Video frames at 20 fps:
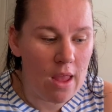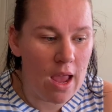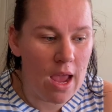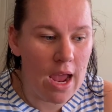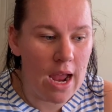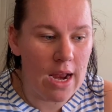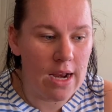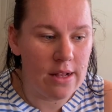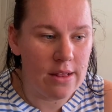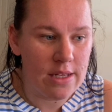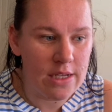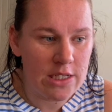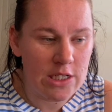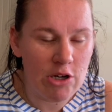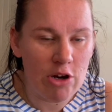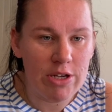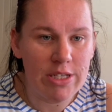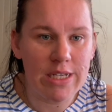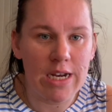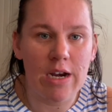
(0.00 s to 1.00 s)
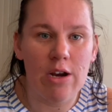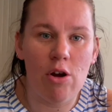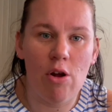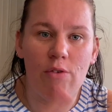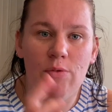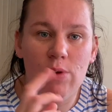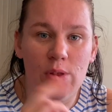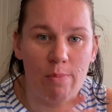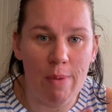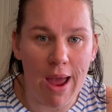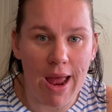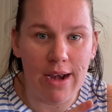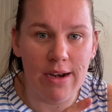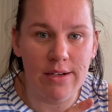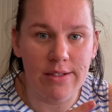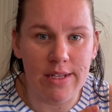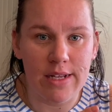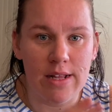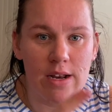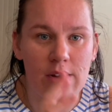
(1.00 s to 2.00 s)
and this year I started off with
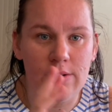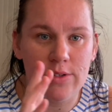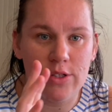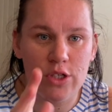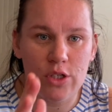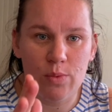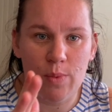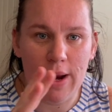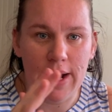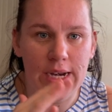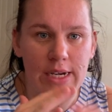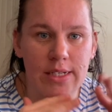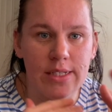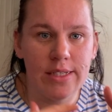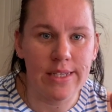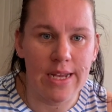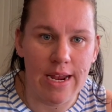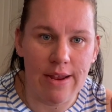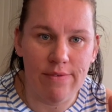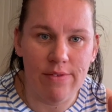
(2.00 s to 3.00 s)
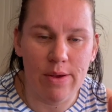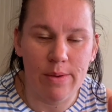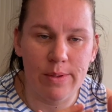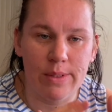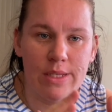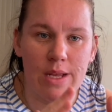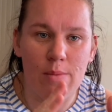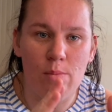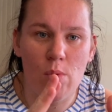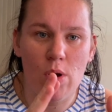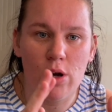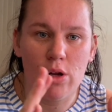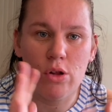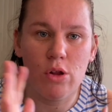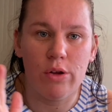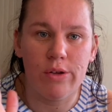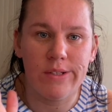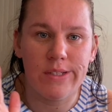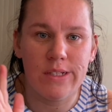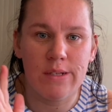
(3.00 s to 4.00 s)
patterns, and then I was just waiting to see if there was someone
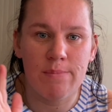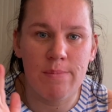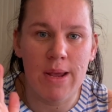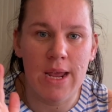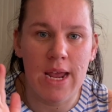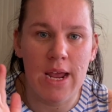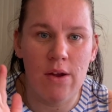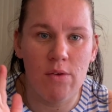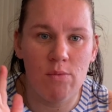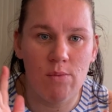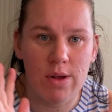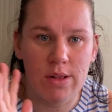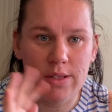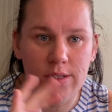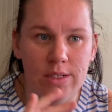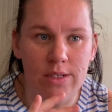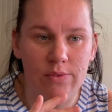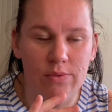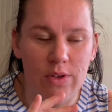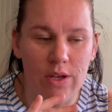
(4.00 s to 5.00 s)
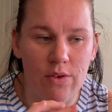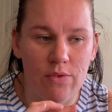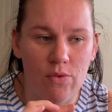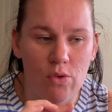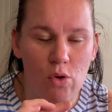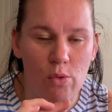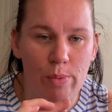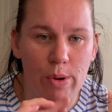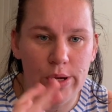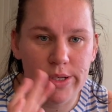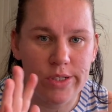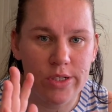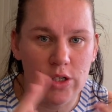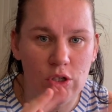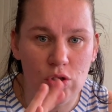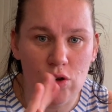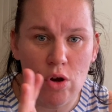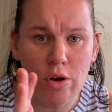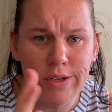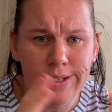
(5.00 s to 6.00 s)
close to me relatively for postage
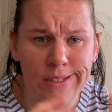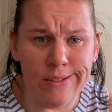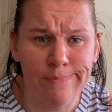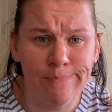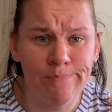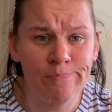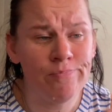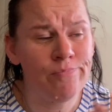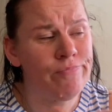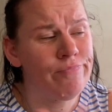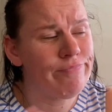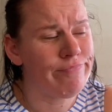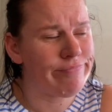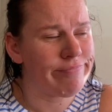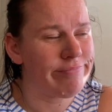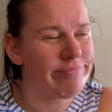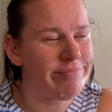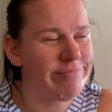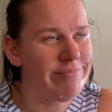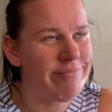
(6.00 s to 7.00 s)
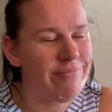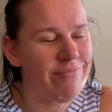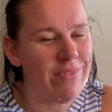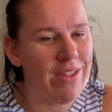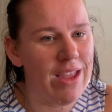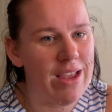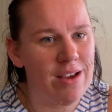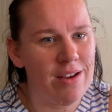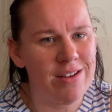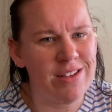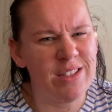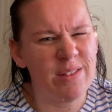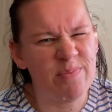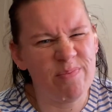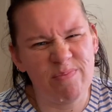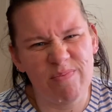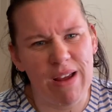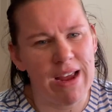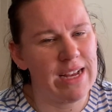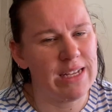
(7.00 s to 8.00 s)
costs, because
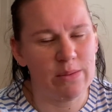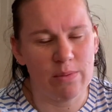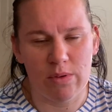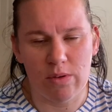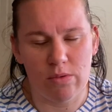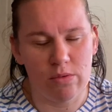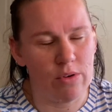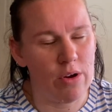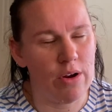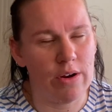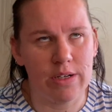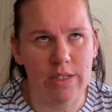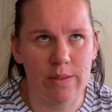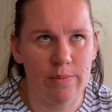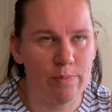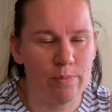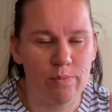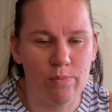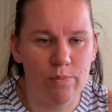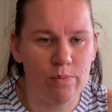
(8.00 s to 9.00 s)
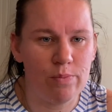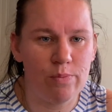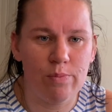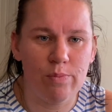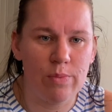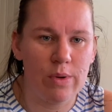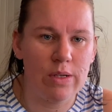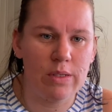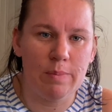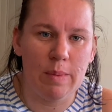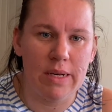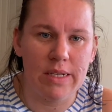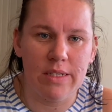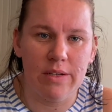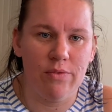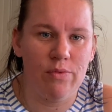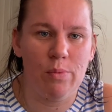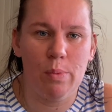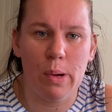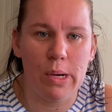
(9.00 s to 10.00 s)
as we all know it's
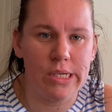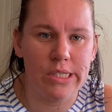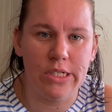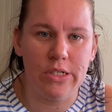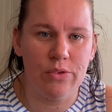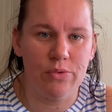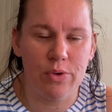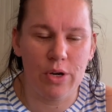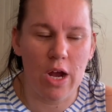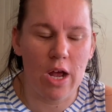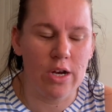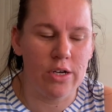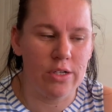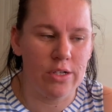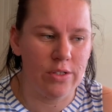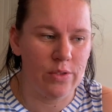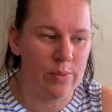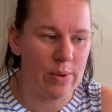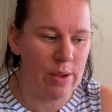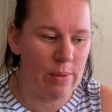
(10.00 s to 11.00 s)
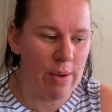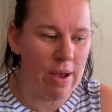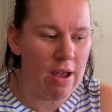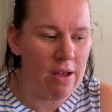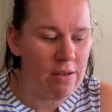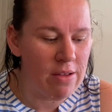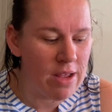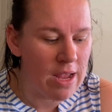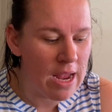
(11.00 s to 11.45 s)
expensive postage regardless where you are,